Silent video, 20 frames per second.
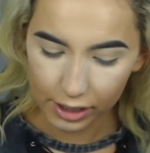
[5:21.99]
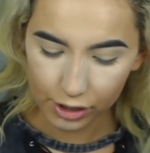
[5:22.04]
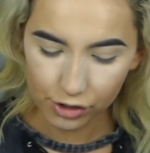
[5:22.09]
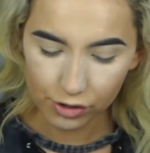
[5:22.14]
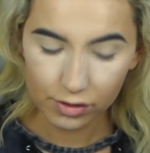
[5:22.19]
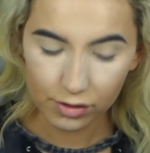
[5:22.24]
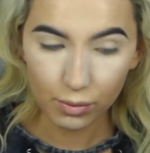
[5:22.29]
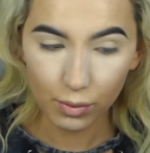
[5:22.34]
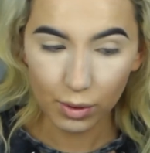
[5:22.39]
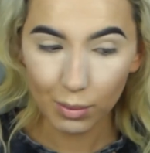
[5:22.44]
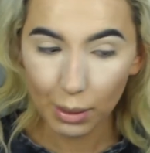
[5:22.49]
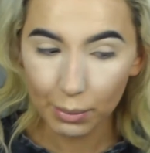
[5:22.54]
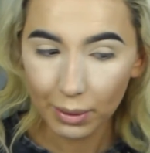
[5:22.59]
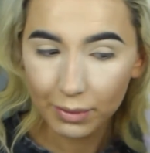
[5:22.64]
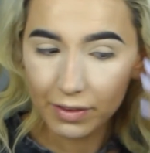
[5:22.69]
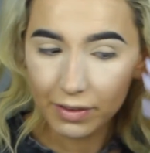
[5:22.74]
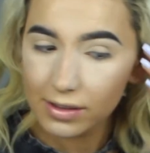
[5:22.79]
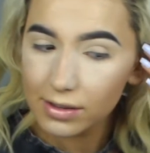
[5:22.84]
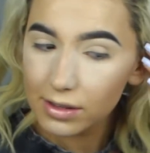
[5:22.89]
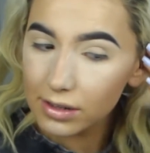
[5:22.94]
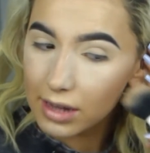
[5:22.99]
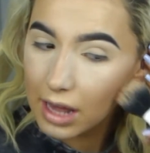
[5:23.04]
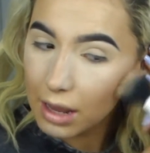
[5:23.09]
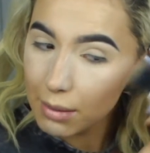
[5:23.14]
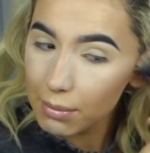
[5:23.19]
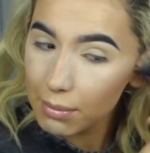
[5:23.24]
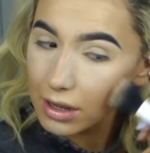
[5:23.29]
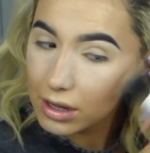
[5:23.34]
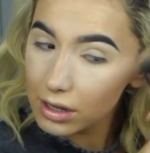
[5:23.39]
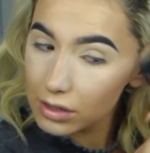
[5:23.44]
just to warm up my face a tad
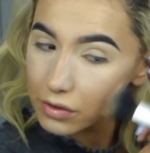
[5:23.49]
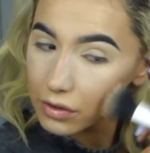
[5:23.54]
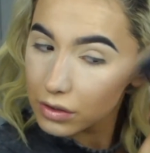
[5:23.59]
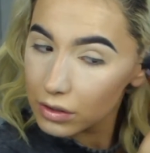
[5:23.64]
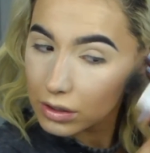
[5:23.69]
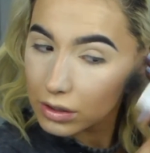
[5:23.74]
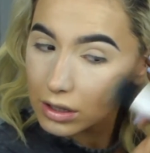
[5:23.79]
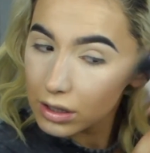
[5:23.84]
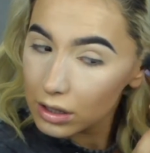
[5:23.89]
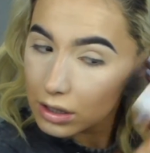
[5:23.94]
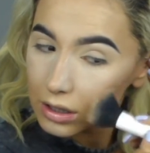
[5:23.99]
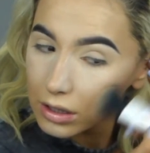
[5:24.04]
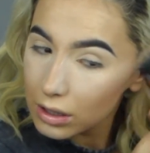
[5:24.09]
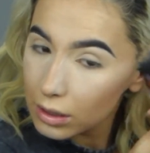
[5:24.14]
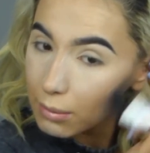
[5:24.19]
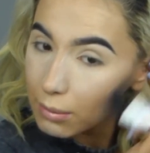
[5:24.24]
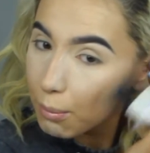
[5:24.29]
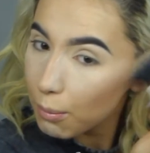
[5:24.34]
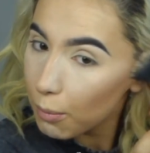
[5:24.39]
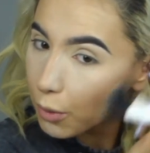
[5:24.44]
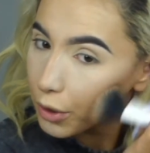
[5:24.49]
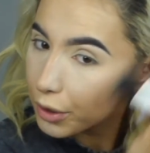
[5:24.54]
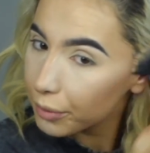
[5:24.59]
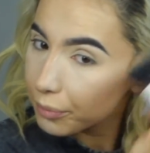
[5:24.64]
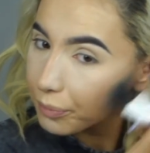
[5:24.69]
bit more.